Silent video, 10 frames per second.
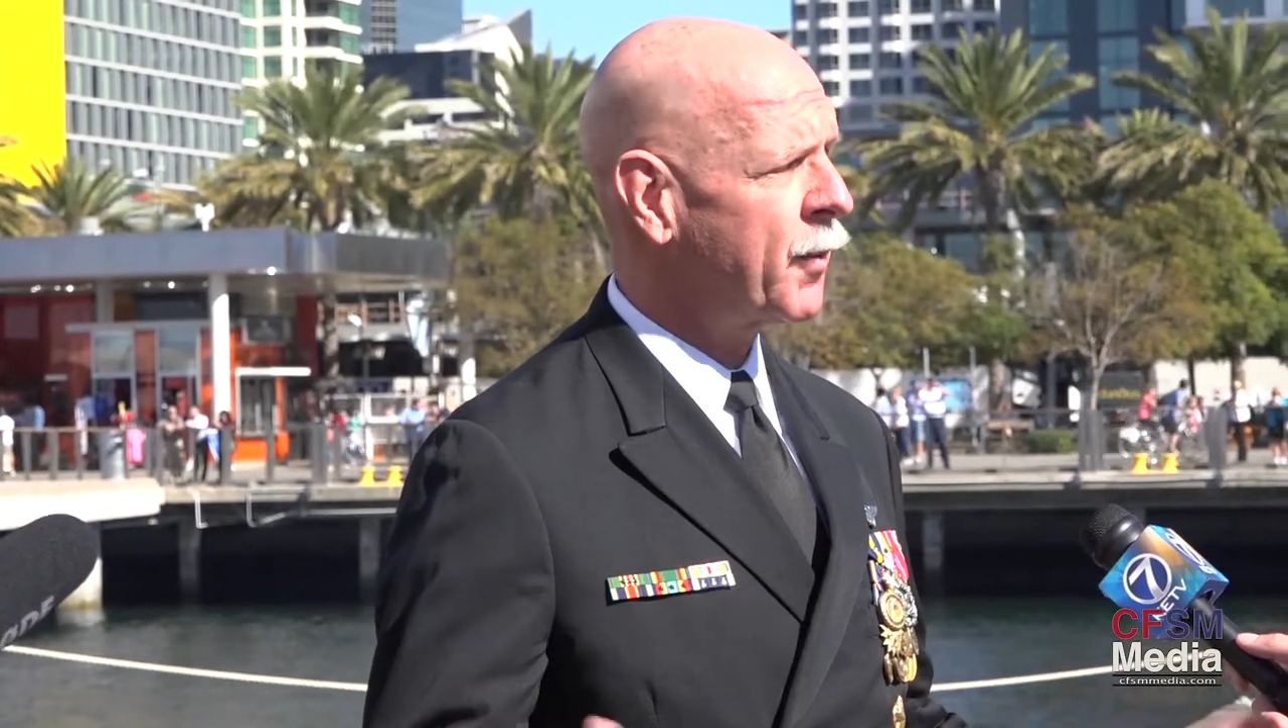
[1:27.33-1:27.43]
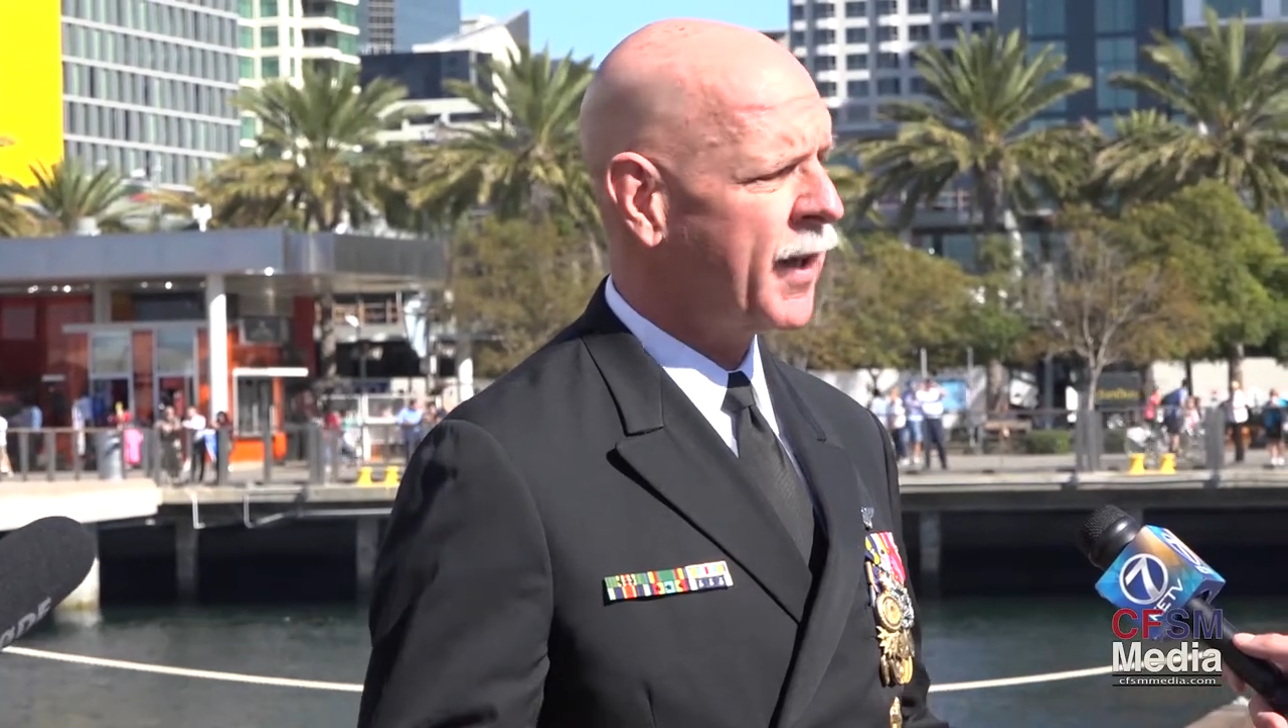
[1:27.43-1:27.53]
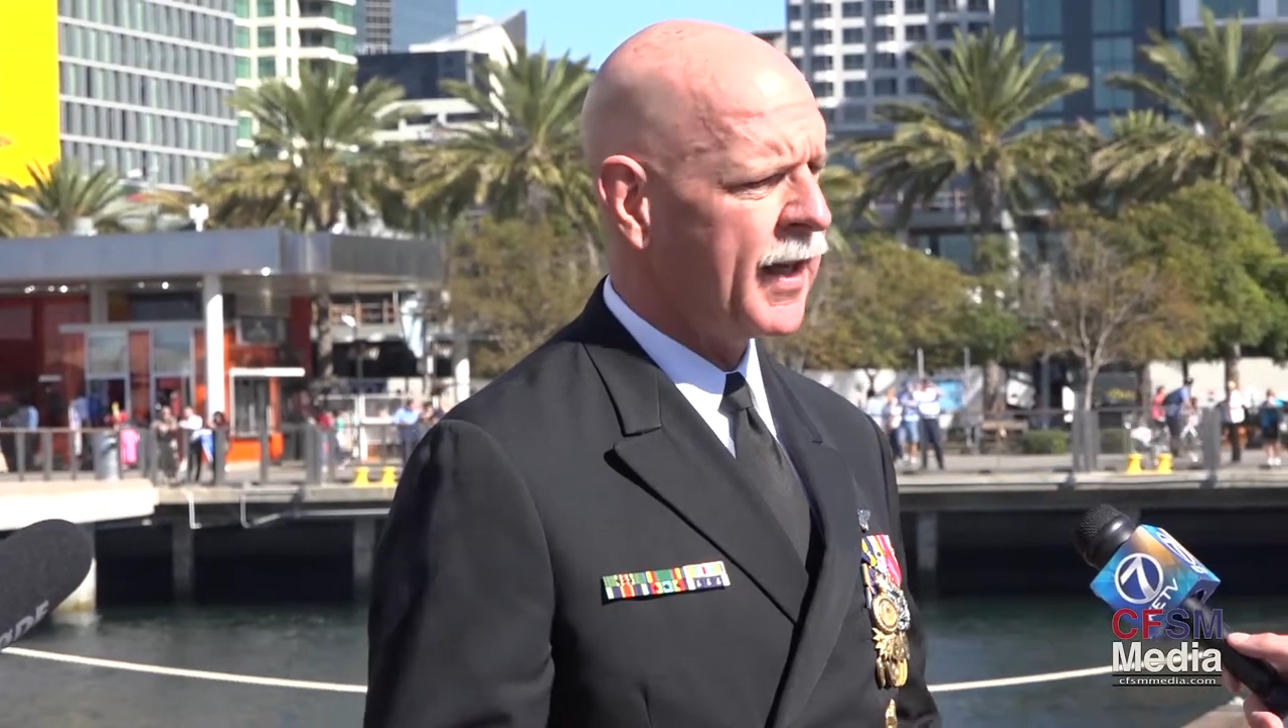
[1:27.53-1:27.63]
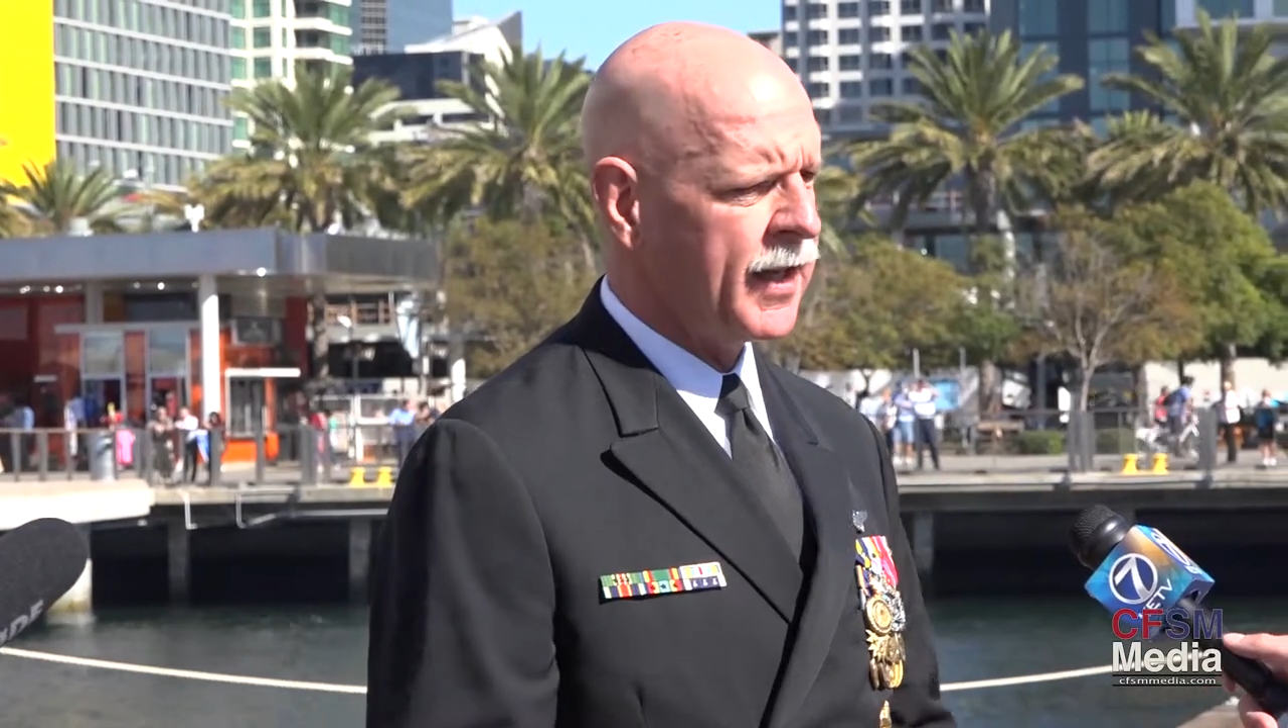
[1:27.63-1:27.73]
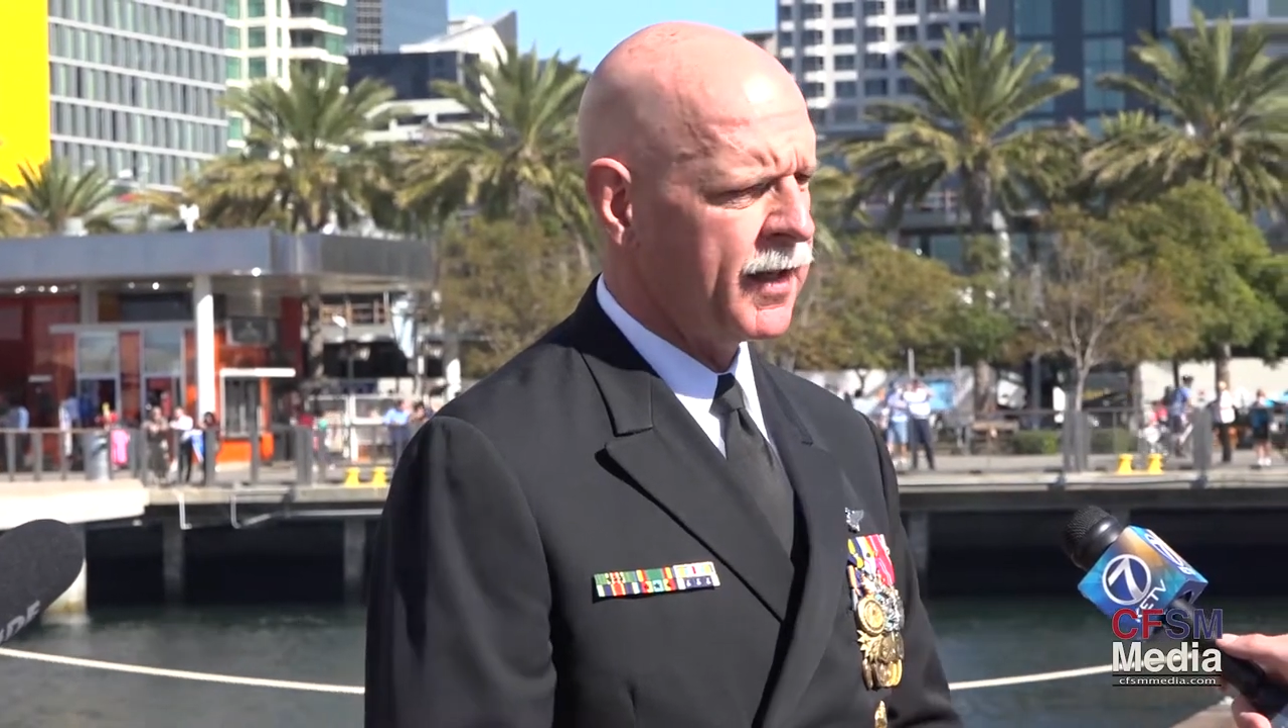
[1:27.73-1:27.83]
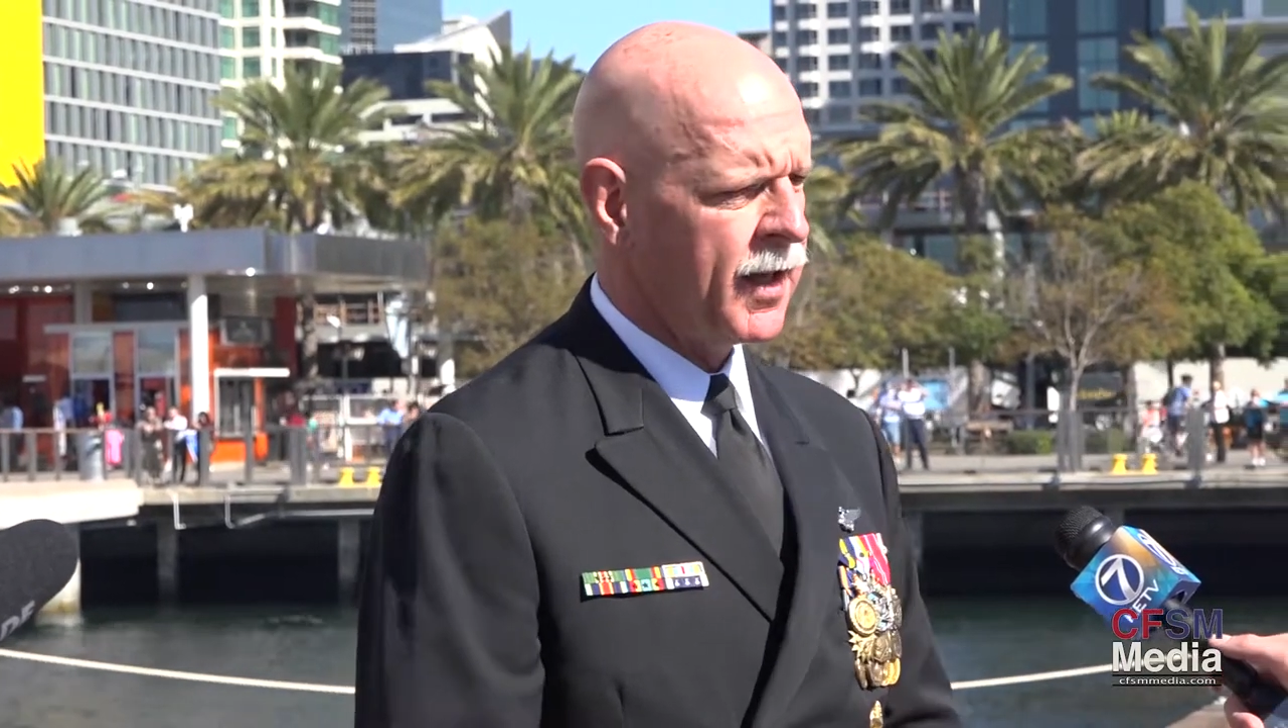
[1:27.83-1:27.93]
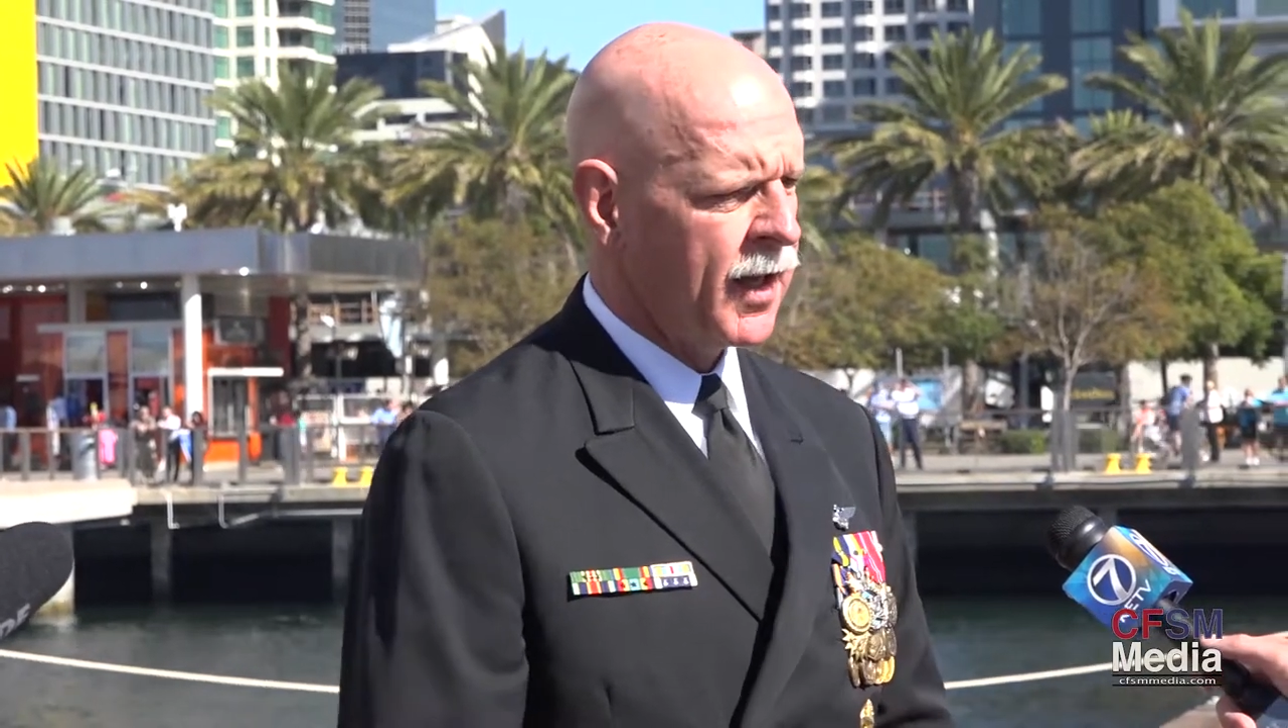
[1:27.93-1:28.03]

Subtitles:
domain,